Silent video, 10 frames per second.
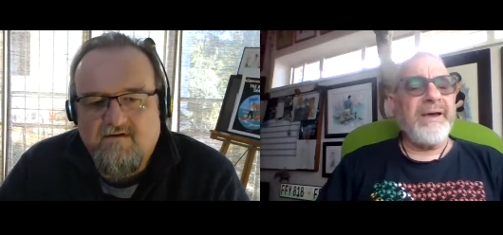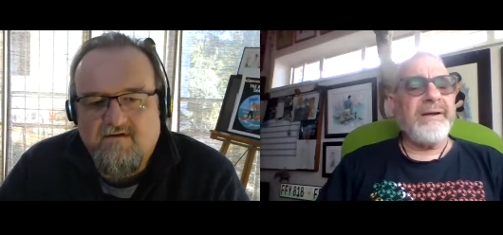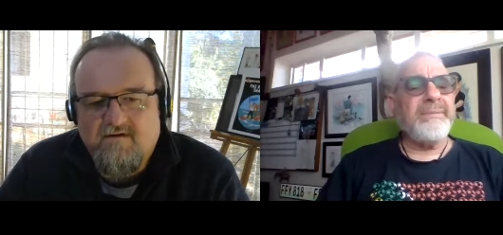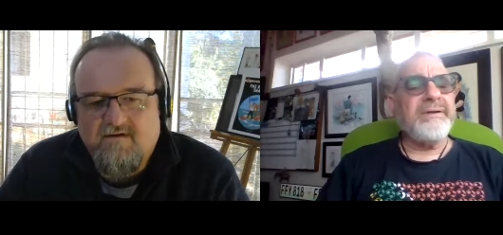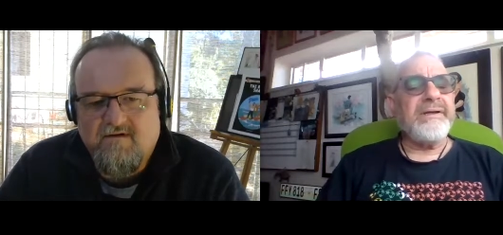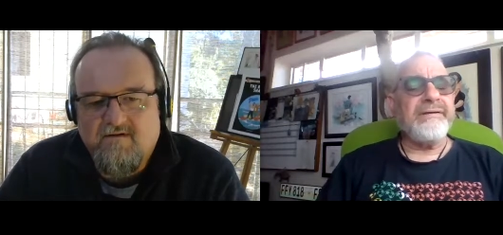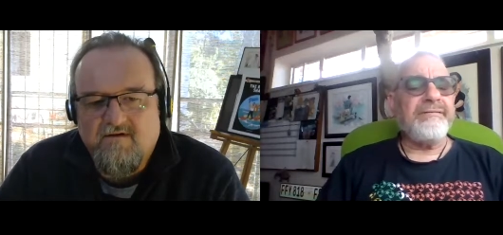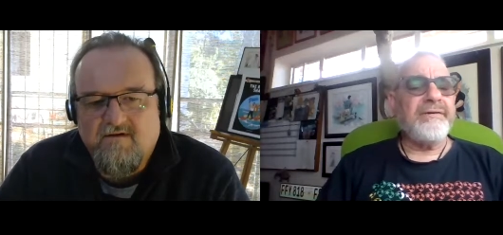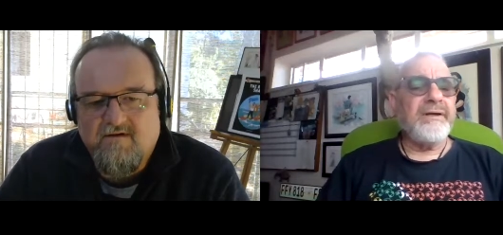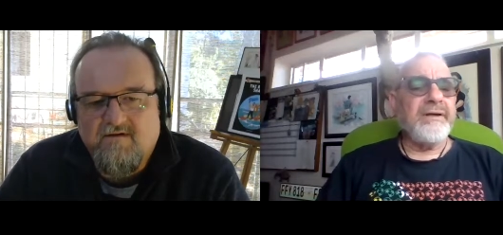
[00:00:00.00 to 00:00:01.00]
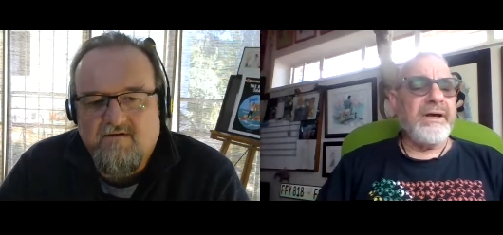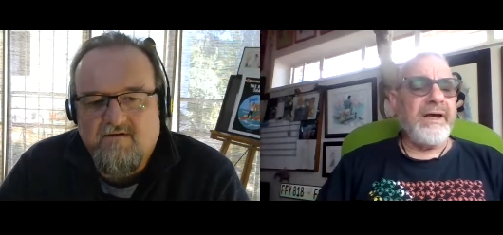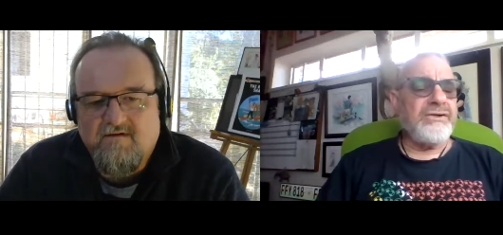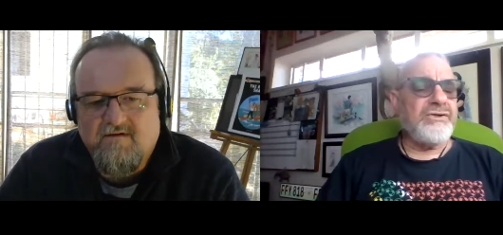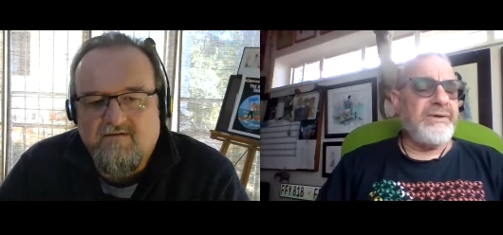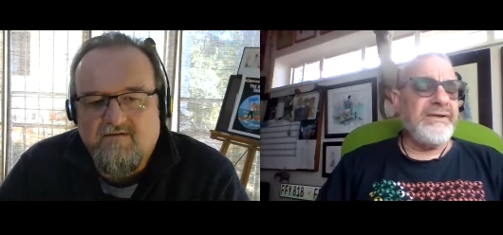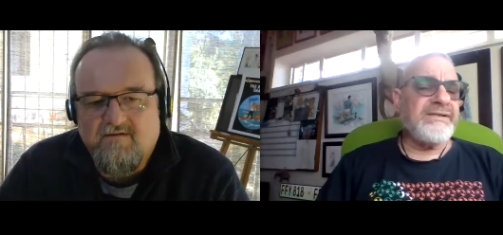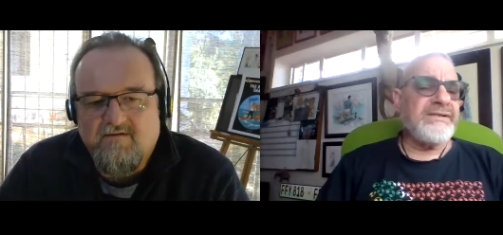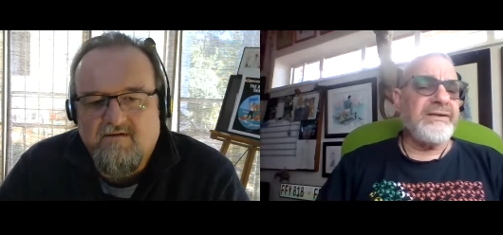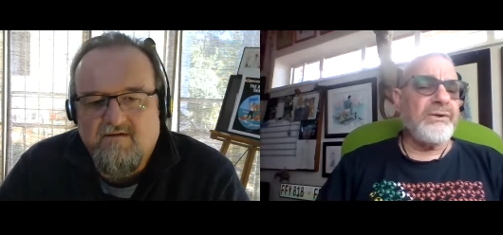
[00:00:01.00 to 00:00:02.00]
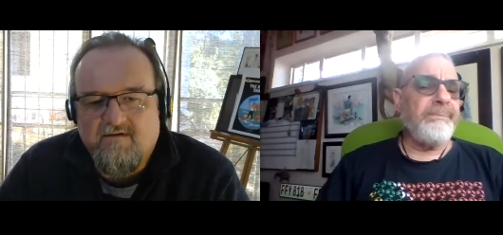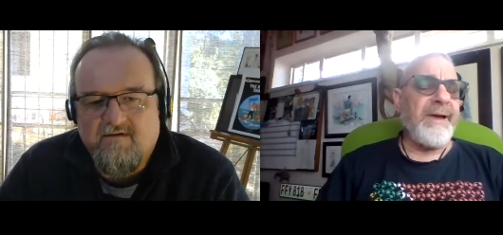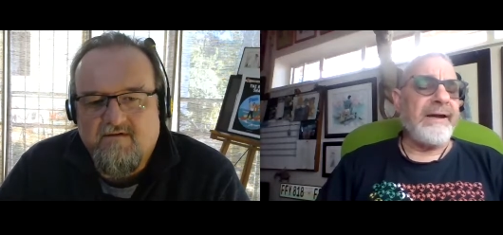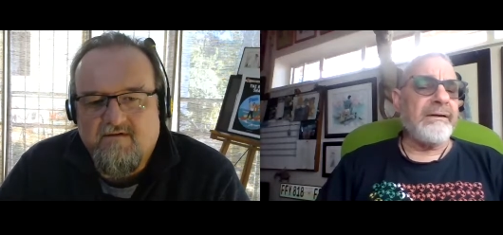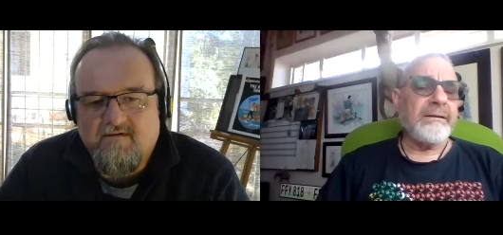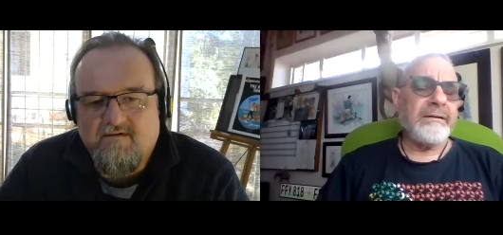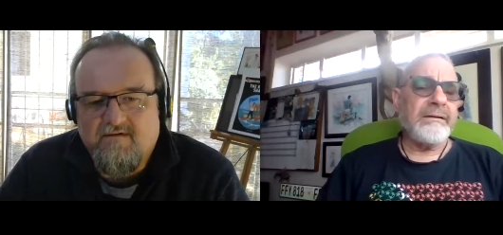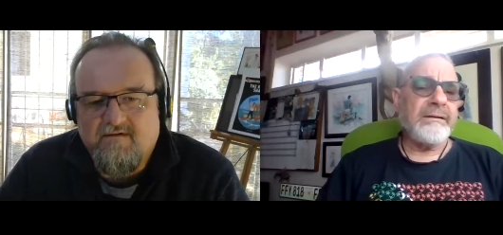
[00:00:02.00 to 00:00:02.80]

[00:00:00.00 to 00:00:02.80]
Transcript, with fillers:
Speaker 1: Madam and Eve and doing a single panel?